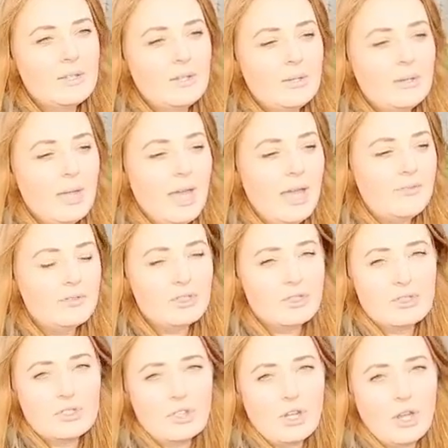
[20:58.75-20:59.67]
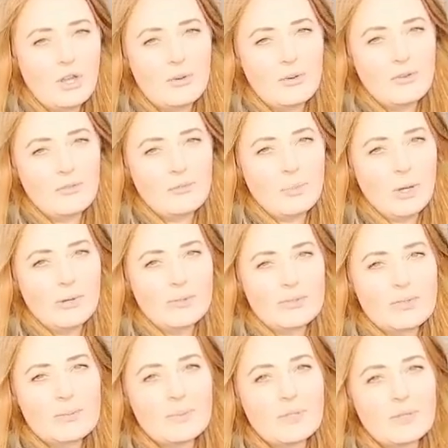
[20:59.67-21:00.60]
to have a show of
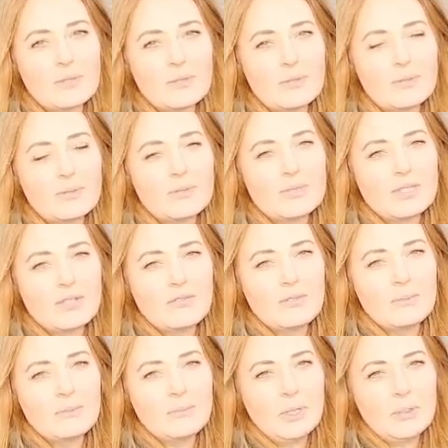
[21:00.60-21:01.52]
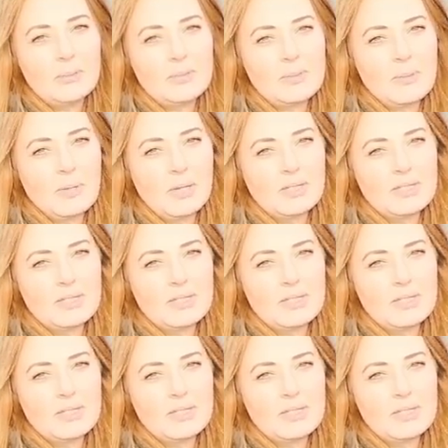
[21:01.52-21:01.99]
pots with all different bulbs